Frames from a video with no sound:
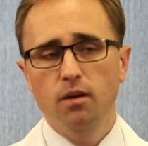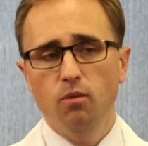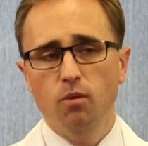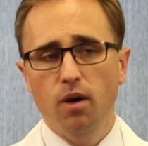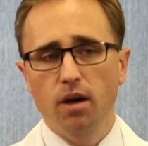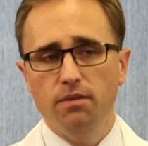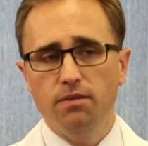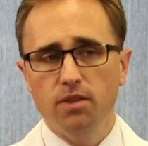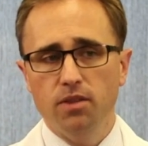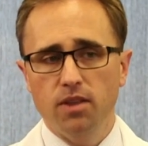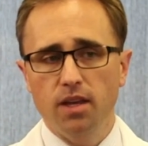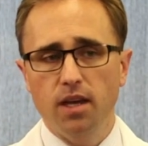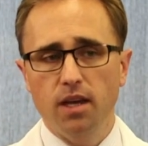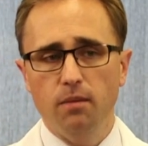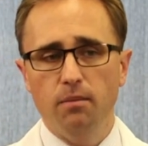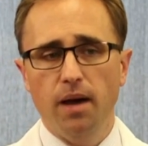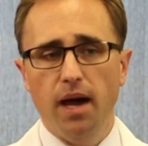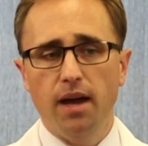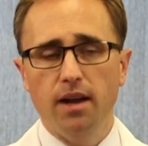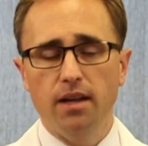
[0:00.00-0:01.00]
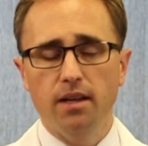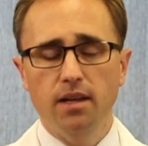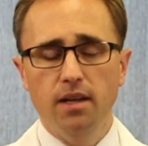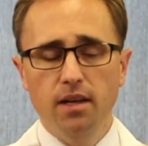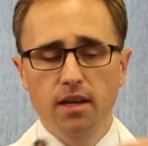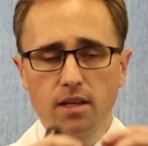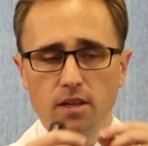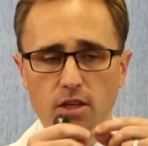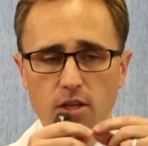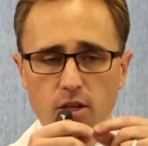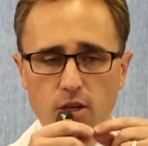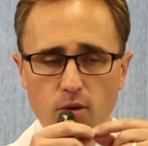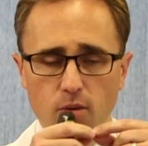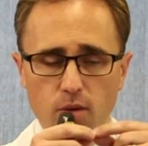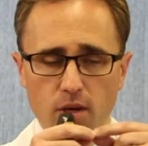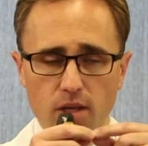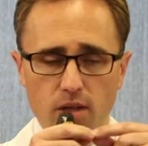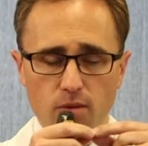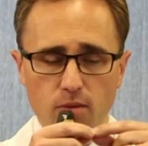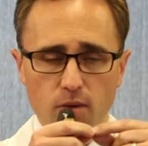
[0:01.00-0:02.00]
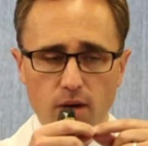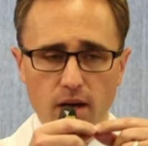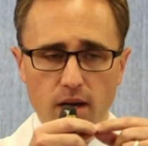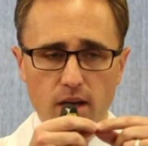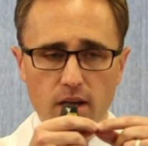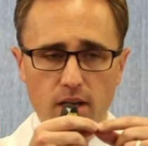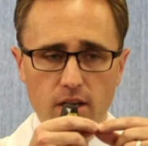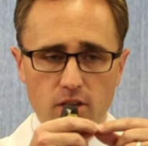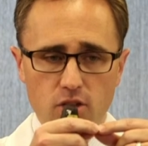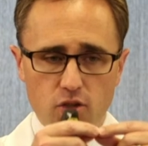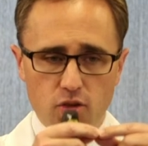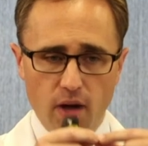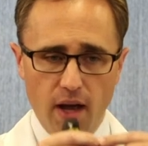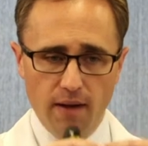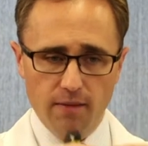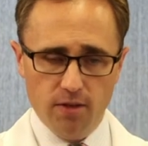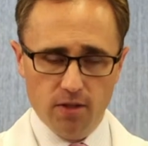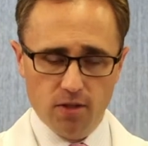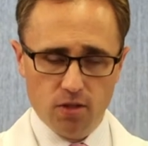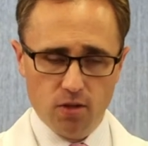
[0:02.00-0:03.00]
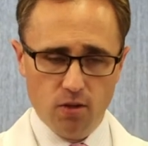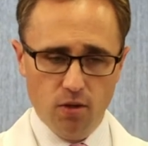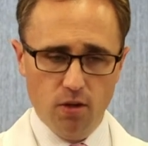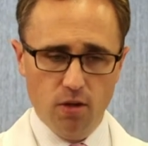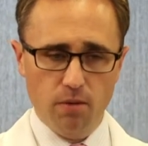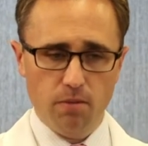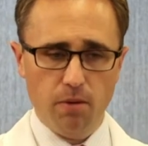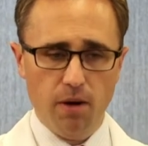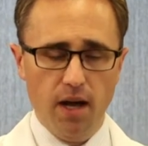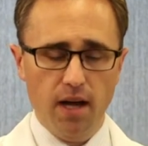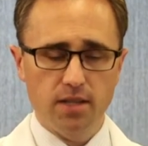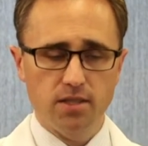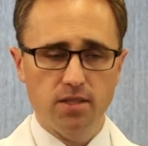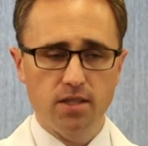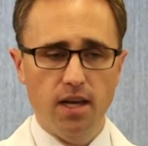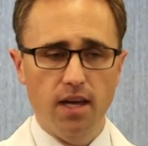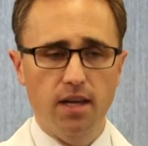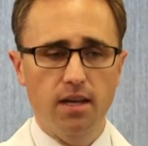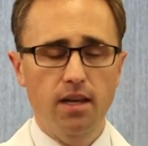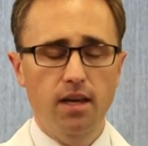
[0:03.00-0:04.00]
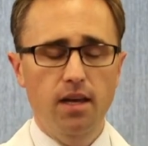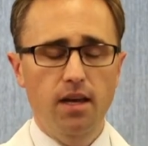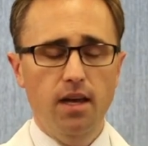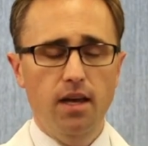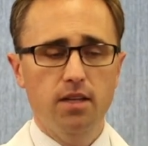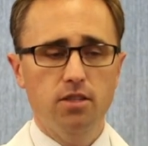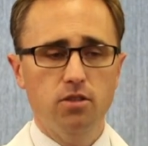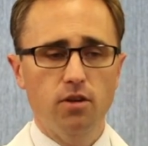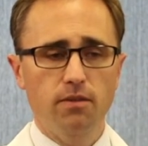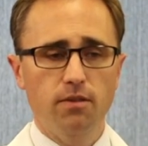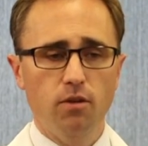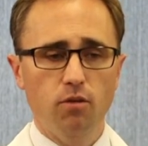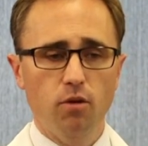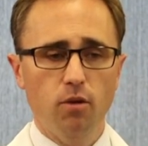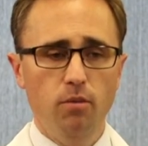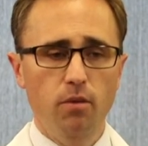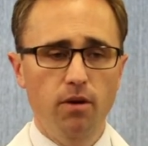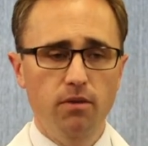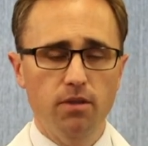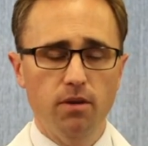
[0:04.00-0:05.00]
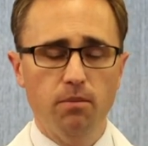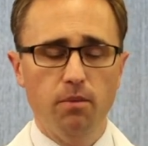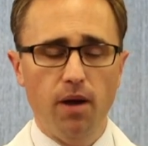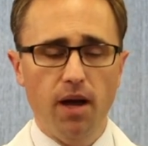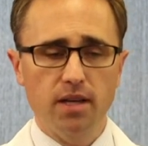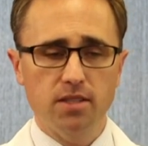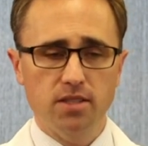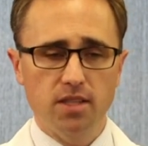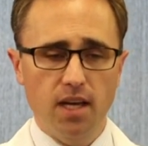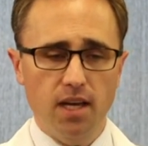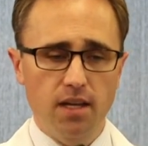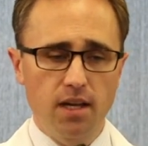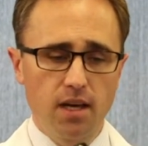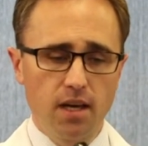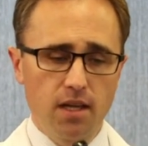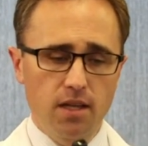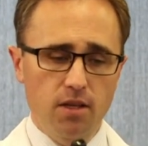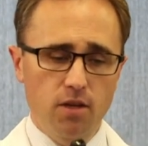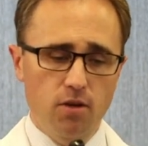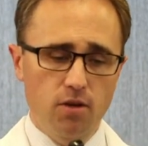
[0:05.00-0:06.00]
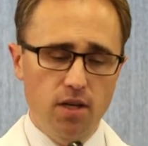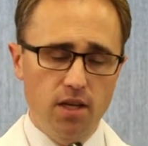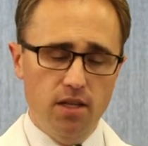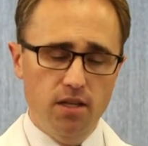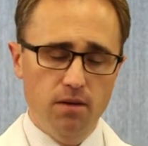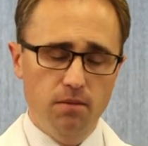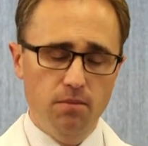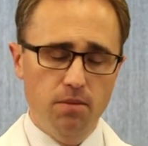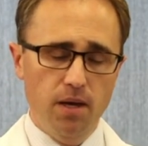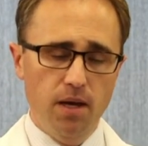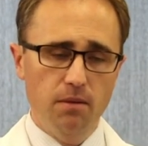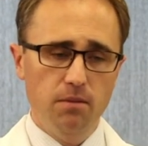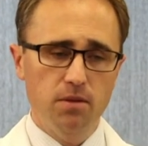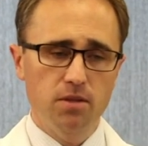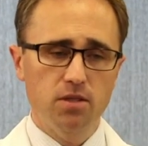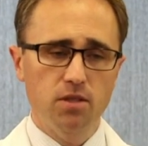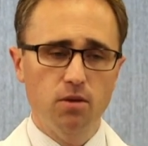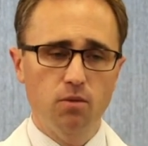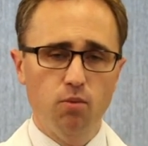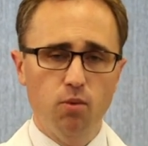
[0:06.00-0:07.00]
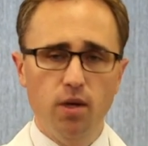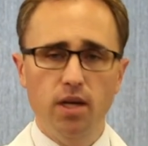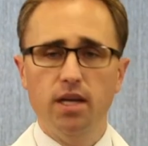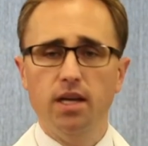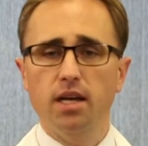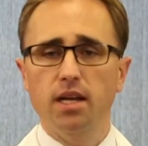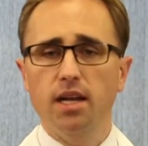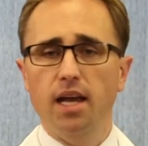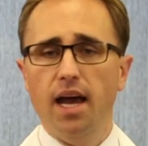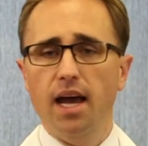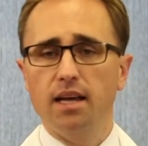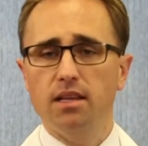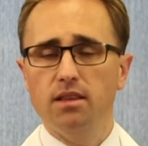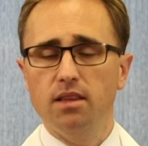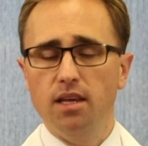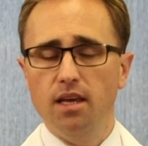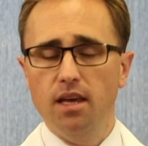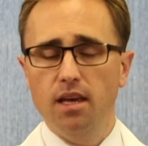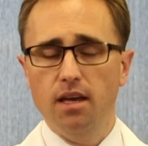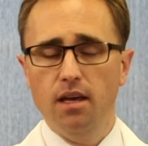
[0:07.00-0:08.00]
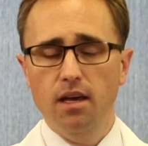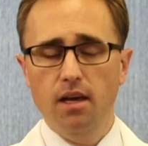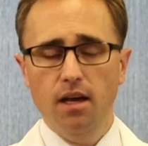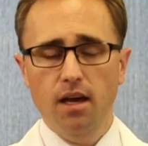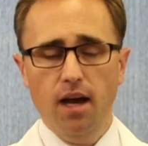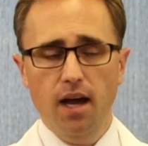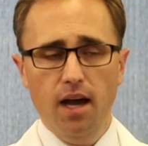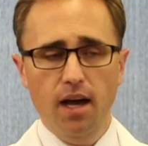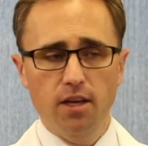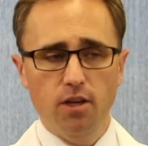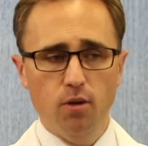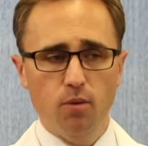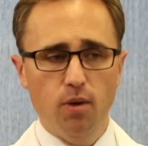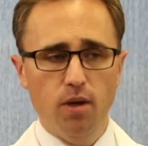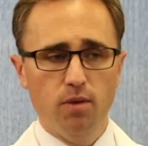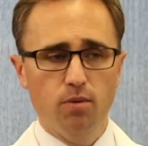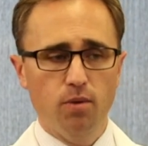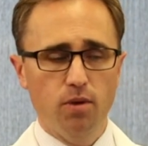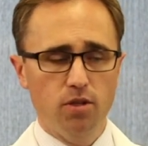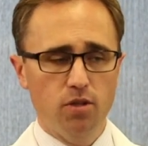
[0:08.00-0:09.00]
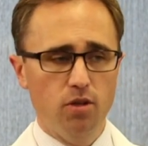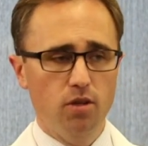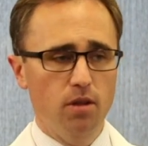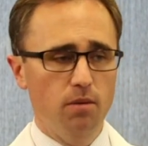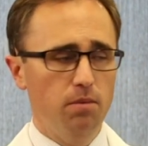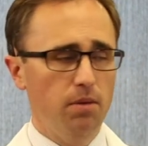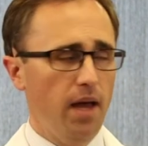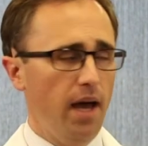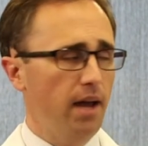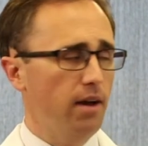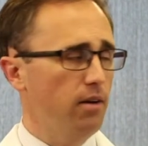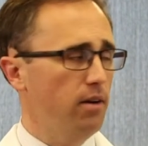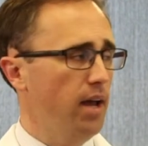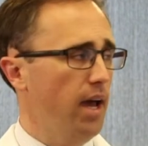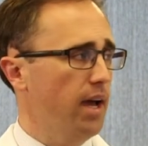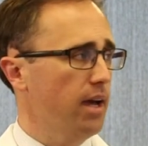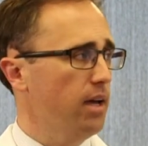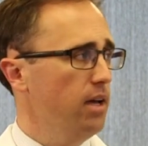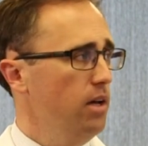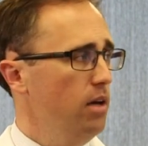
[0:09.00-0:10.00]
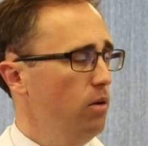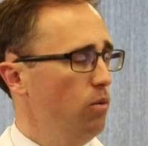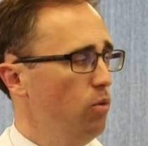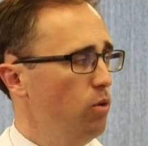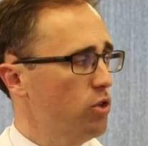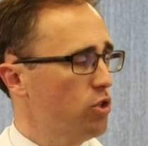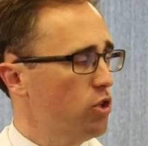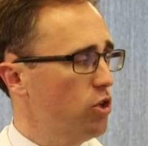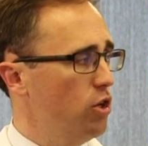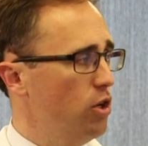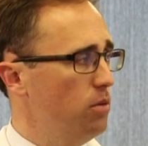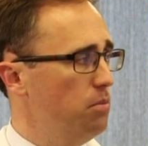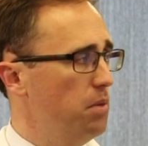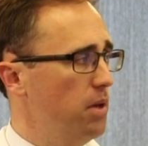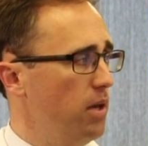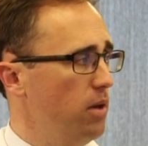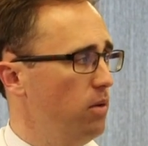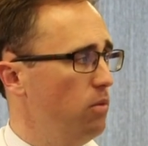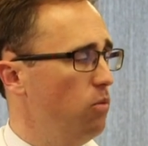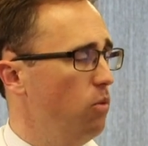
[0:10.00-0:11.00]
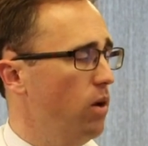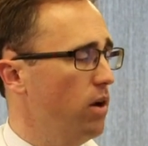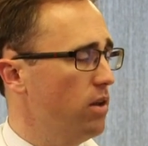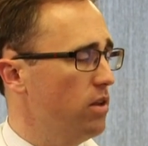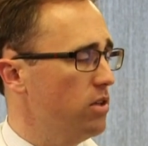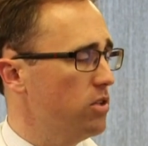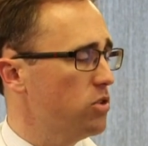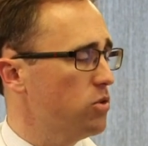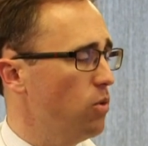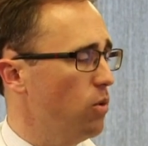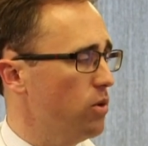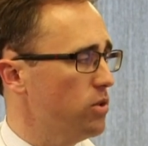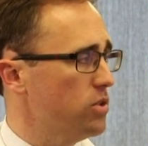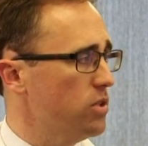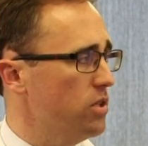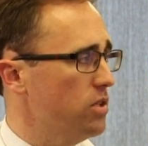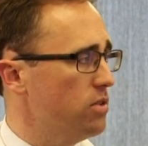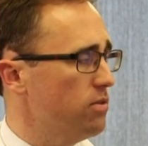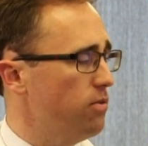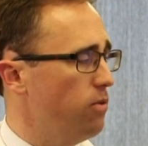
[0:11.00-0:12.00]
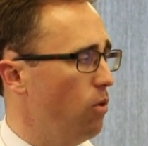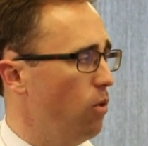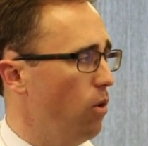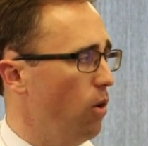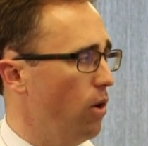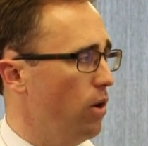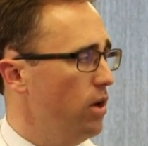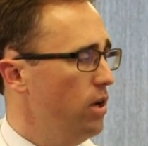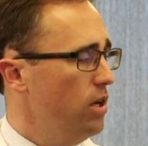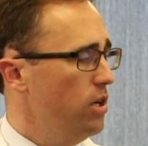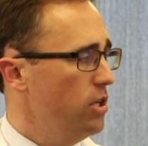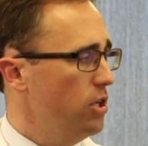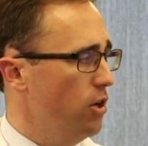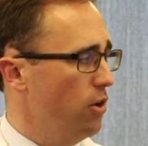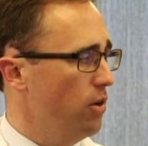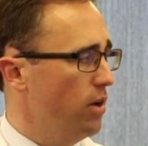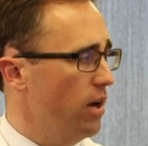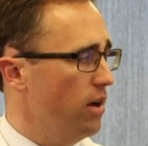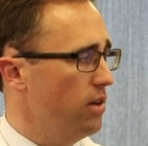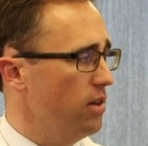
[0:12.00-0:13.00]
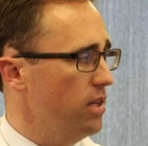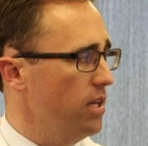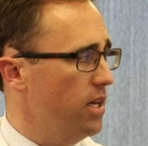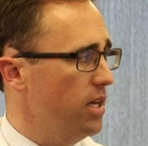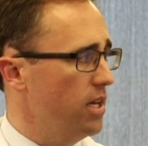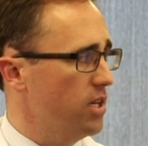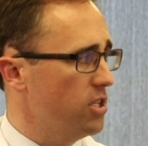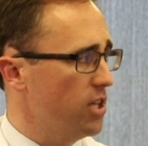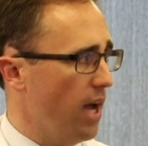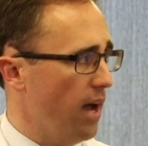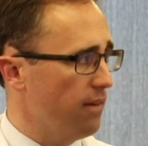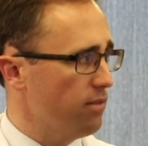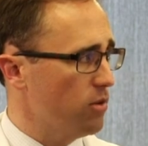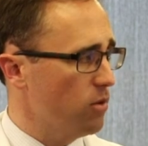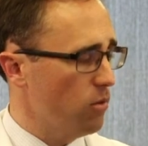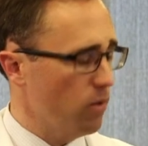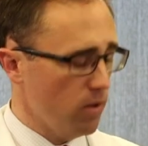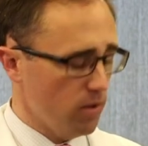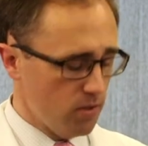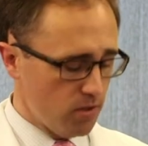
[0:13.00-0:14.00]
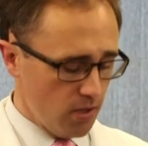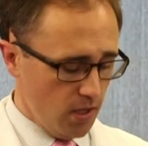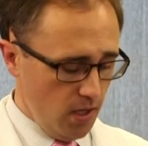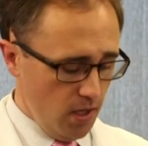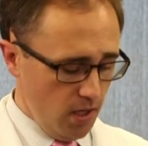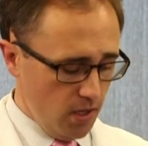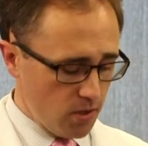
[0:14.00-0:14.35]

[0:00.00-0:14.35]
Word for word: Well, if you think about it, the urethra travels through the prostate, and so if you remove the prostate, you need to be able to reconnect the uh, urethra to the bladder neck, which could be one of the sources for urinary leakage afterwards.